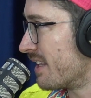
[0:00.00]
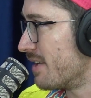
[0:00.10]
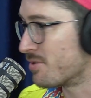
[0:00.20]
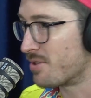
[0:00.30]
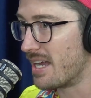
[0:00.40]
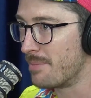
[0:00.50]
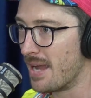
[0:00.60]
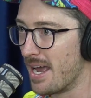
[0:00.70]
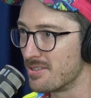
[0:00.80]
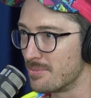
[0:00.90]
You reckon there was
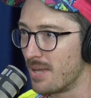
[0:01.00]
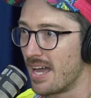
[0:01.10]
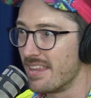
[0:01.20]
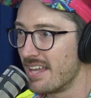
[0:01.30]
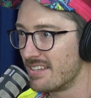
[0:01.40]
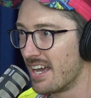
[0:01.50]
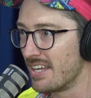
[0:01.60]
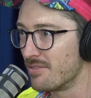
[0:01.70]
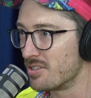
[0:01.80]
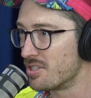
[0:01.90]
greater powers at play that
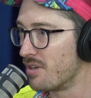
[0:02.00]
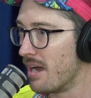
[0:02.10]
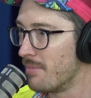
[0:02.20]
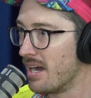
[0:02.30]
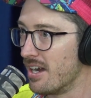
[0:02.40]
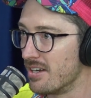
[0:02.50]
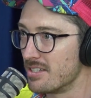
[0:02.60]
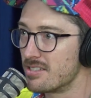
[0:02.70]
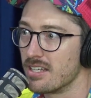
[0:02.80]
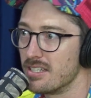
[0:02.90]
day. You've got your
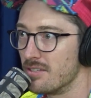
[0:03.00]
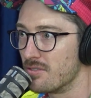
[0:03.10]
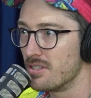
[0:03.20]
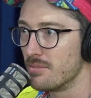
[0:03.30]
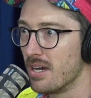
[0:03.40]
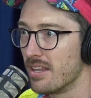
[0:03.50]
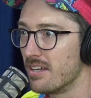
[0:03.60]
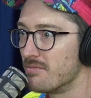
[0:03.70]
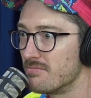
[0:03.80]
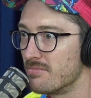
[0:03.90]
grandma, and suddenly you've got your
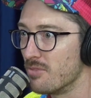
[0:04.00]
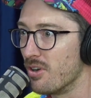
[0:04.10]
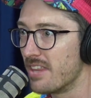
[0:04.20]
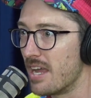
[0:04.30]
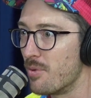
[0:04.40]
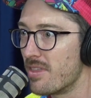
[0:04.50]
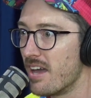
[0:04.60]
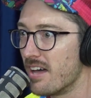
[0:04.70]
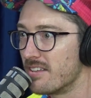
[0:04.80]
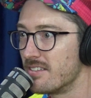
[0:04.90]
mother right there
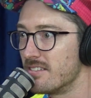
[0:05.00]
with you.